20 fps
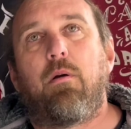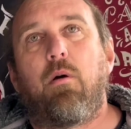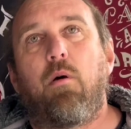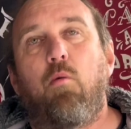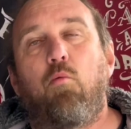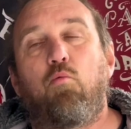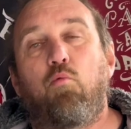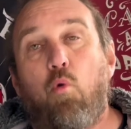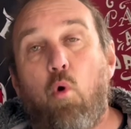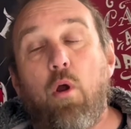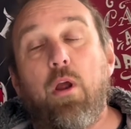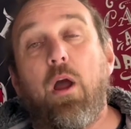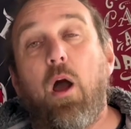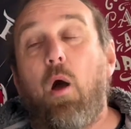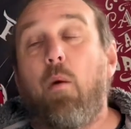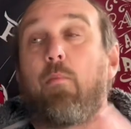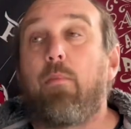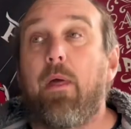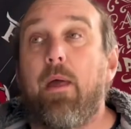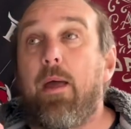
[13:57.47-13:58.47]
right
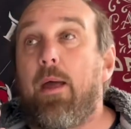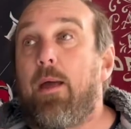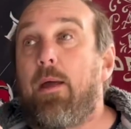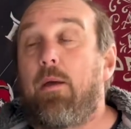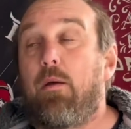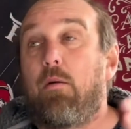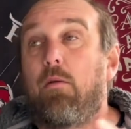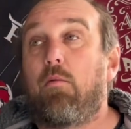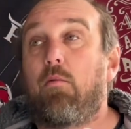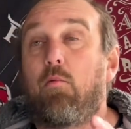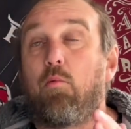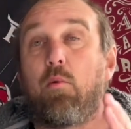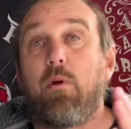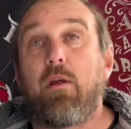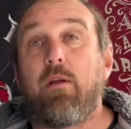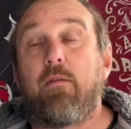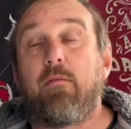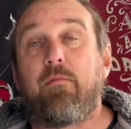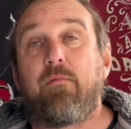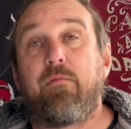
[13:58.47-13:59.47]
up there
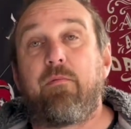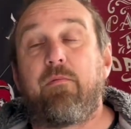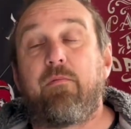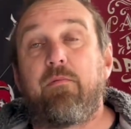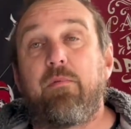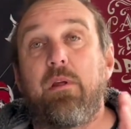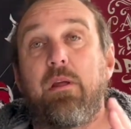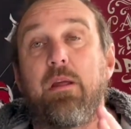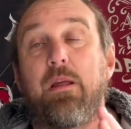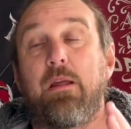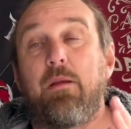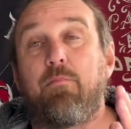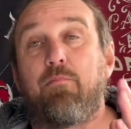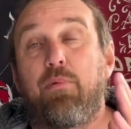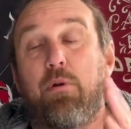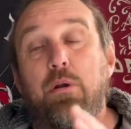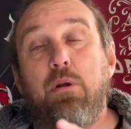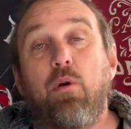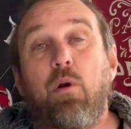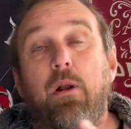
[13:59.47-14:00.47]
with the
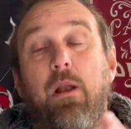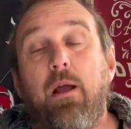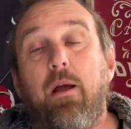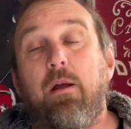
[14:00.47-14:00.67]
Brewdog